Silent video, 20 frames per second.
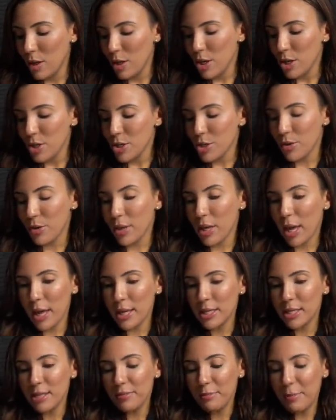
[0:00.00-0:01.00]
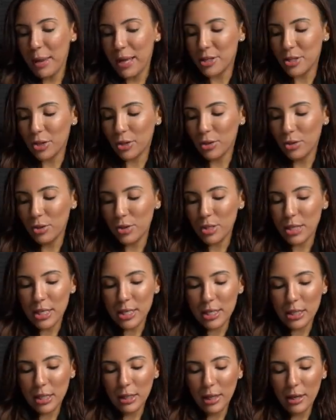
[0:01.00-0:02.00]
So the Ace of Pentacles
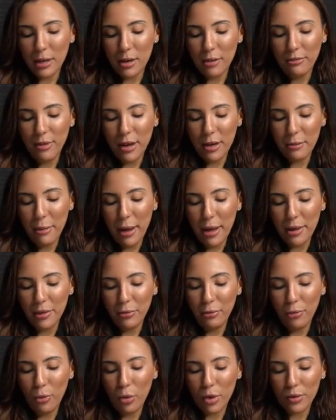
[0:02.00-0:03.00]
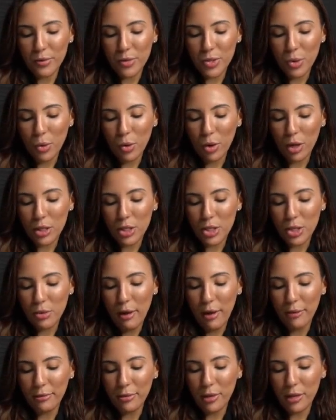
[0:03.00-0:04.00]
is clarified by the Four of Swords. You
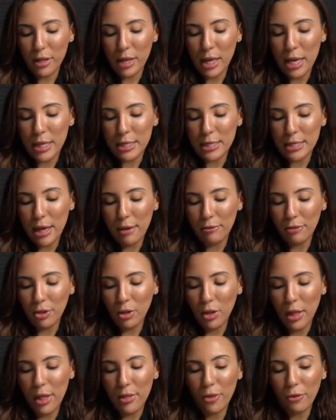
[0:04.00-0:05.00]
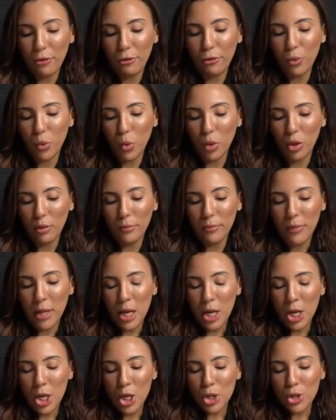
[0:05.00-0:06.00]
have the Devil and the Fool.
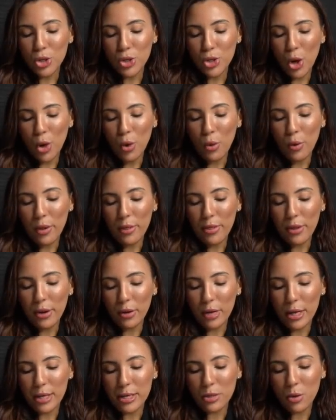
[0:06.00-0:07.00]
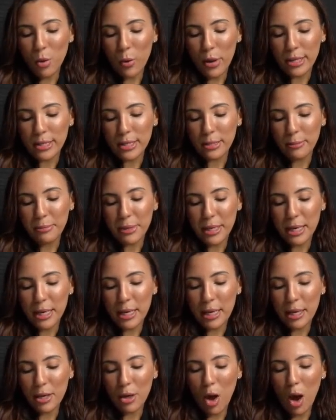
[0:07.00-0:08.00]
So there is going to
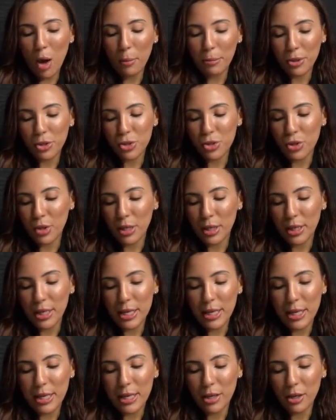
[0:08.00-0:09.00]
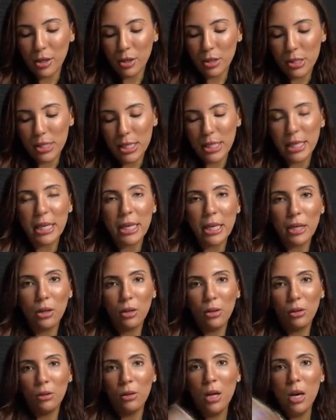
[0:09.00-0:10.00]
be an opportunity here to heal